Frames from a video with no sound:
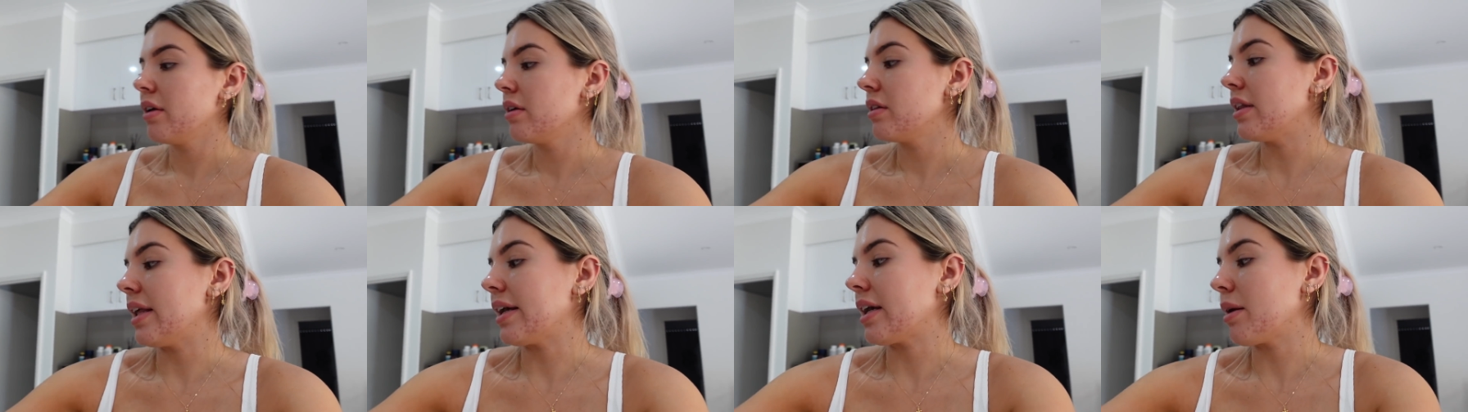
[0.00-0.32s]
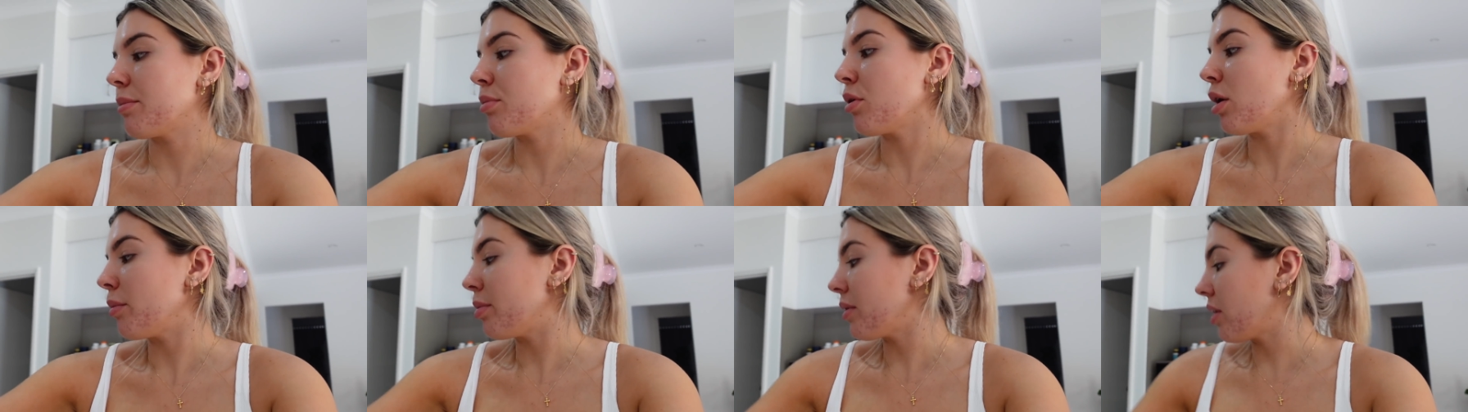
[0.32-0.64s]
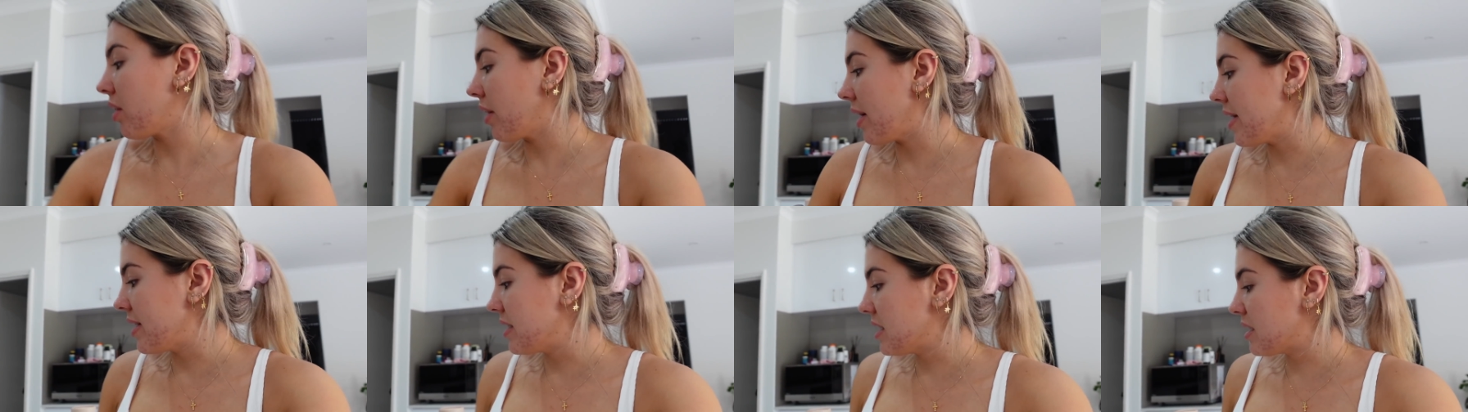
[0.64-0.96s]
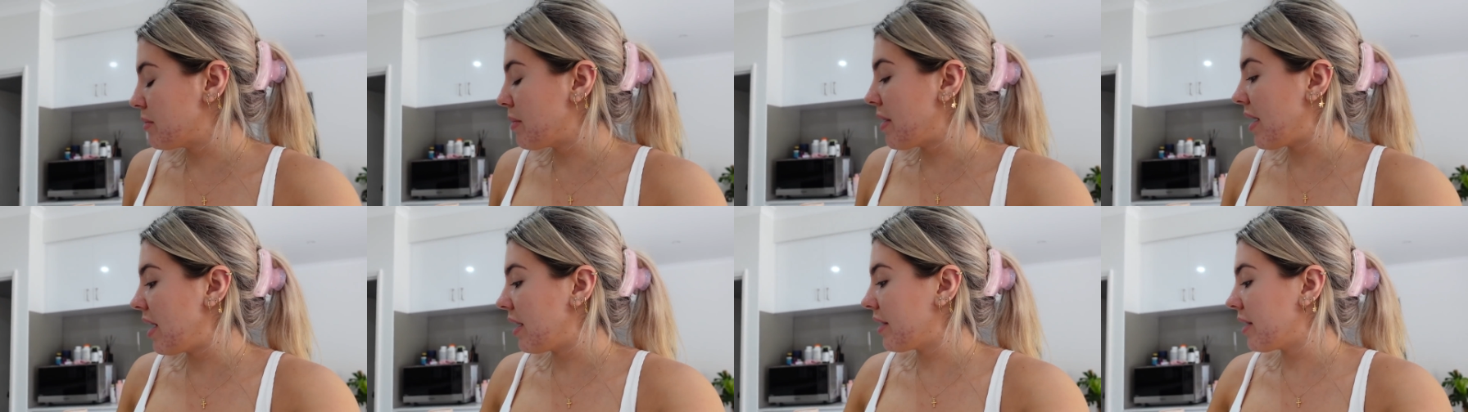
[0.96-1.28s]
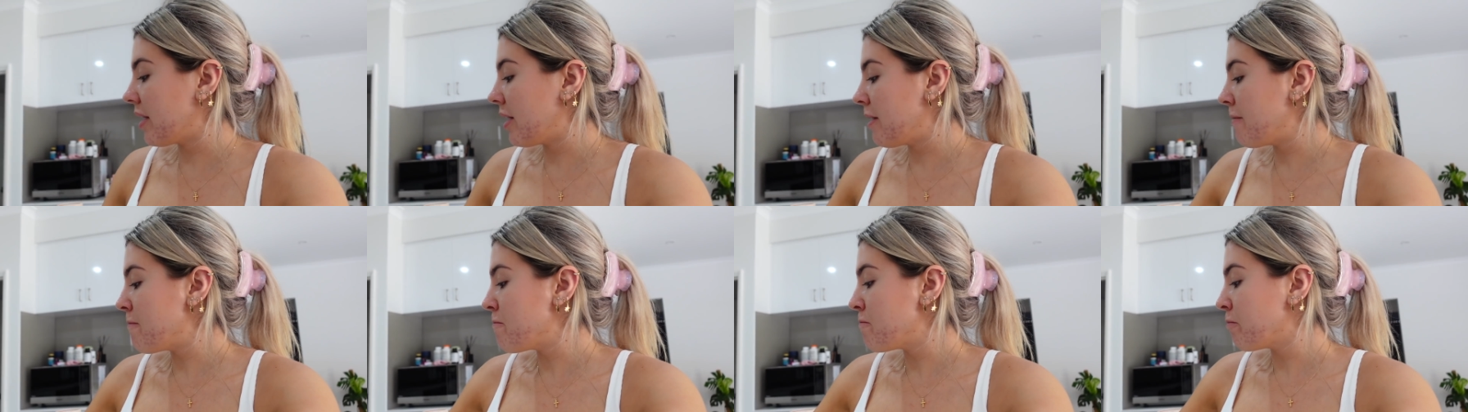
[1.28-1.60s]
like a proper greens
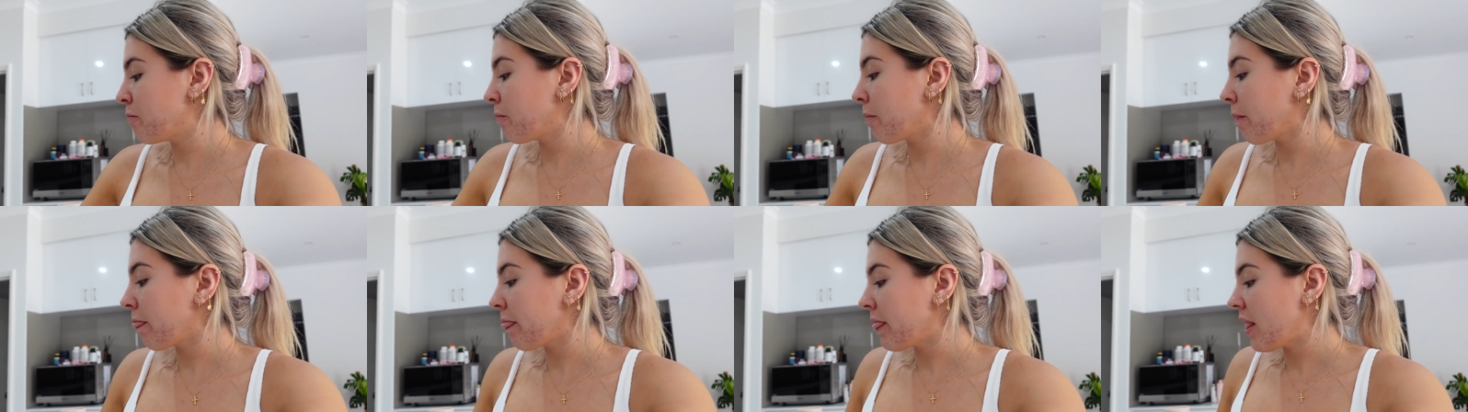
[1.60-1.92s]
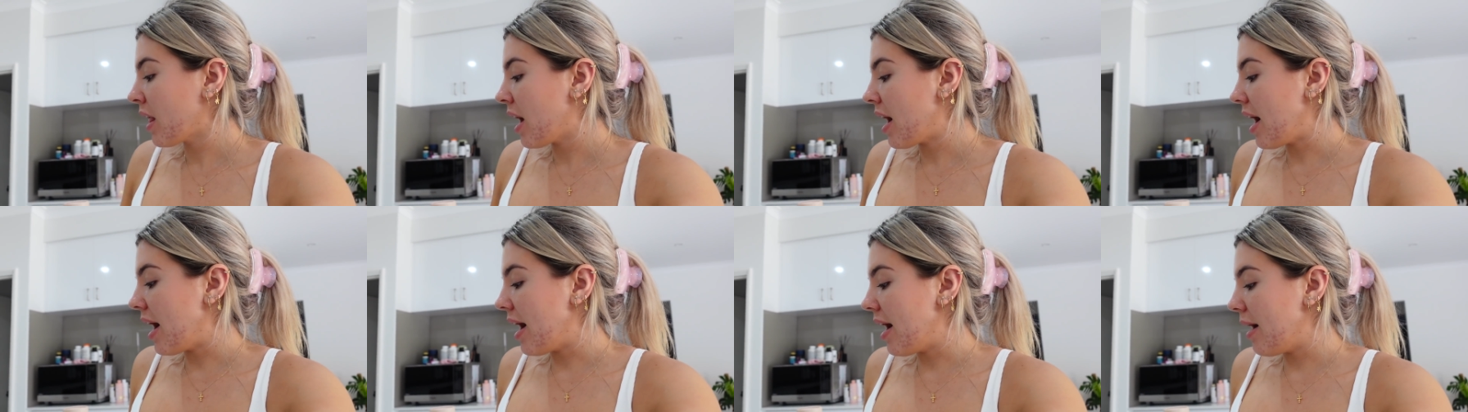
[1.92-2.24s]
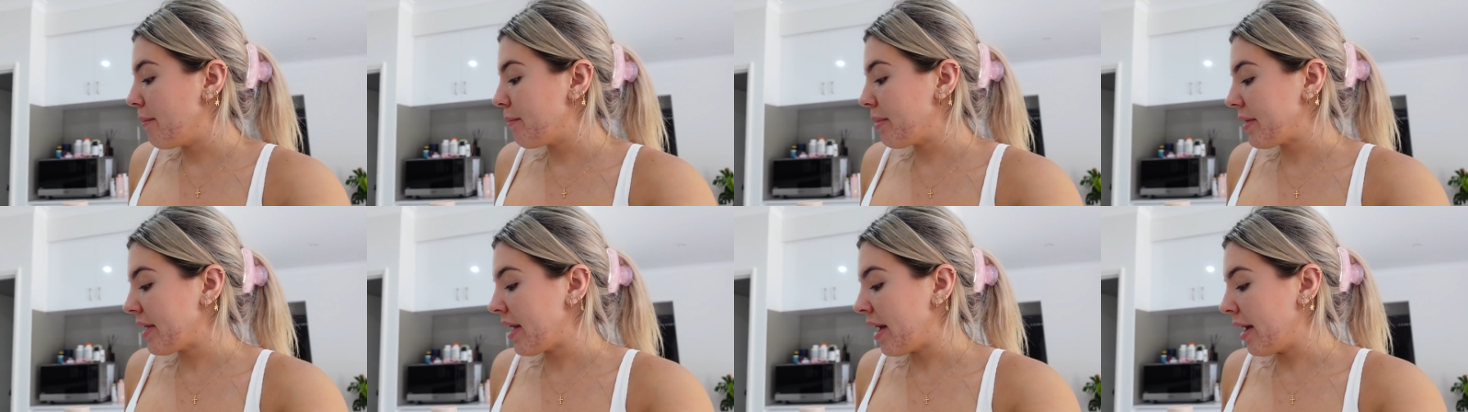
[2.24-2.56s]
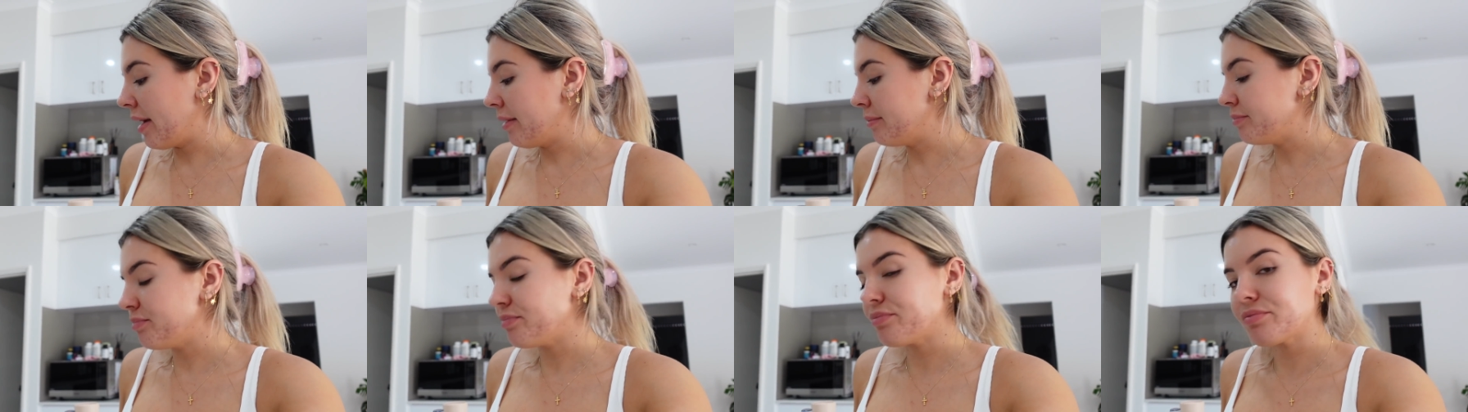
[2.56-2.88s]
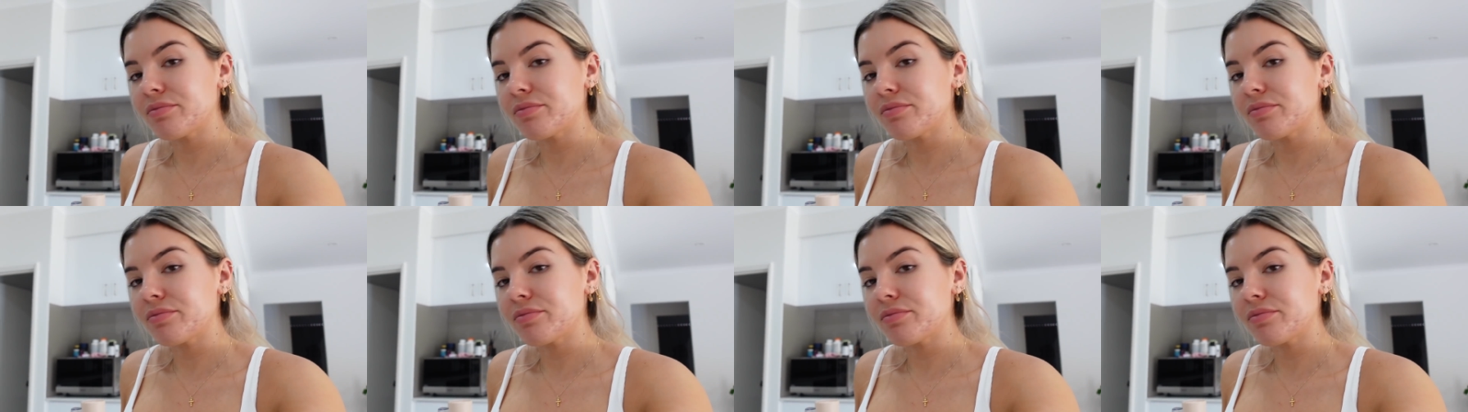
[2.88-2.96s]
powder. But yeah,